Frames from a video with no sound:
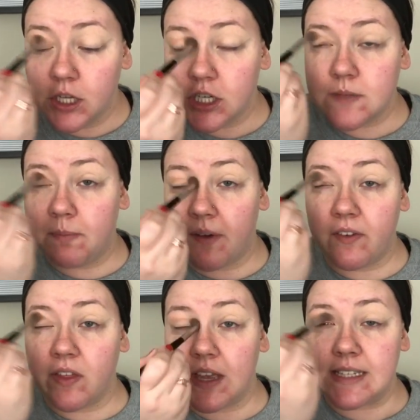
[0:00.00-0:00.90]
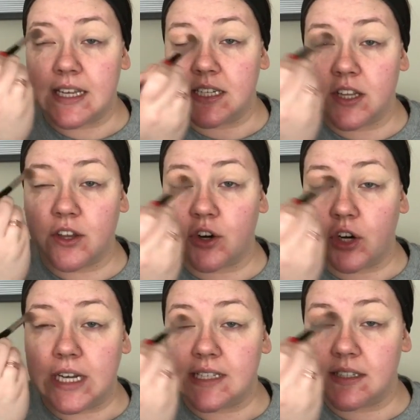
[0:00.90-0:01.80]
Just buffing this into the
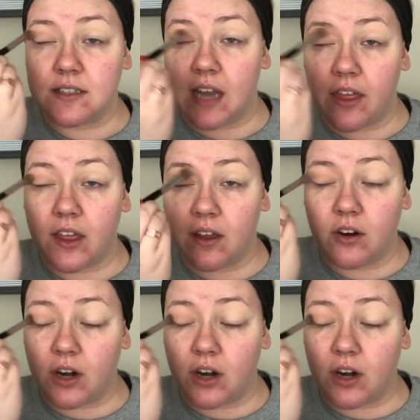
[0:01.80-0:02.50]
crease, nothing